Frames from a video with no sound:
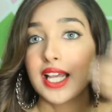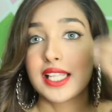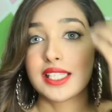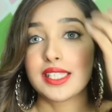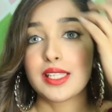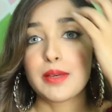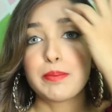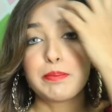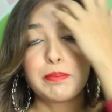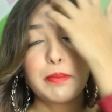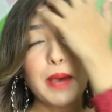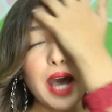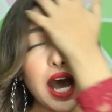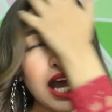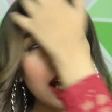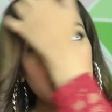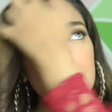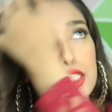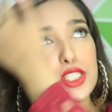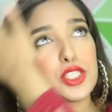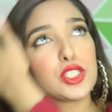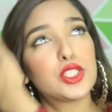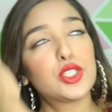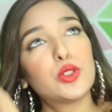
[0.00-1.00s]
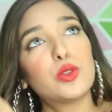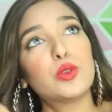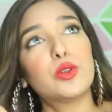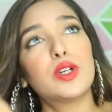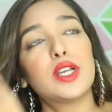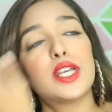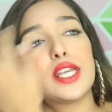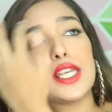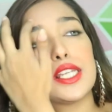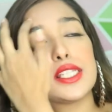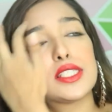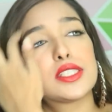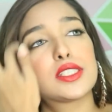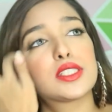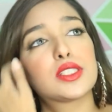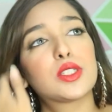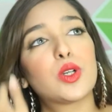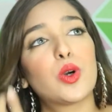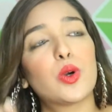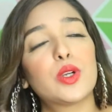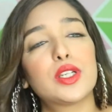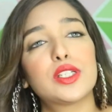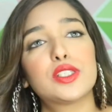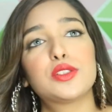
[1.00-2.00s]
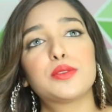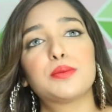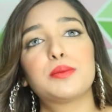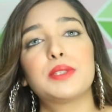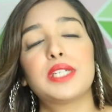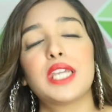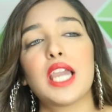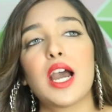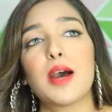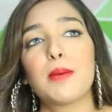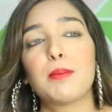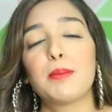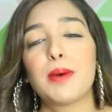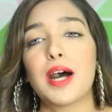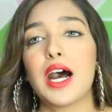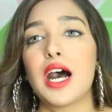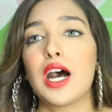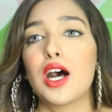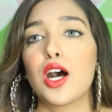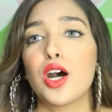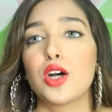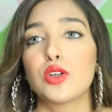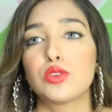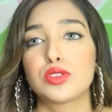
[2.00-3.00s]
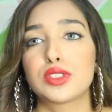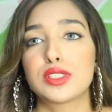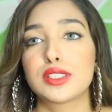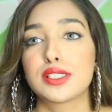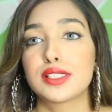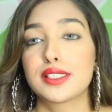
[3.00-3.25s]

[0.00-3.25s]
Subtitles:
the part 2 is going to be about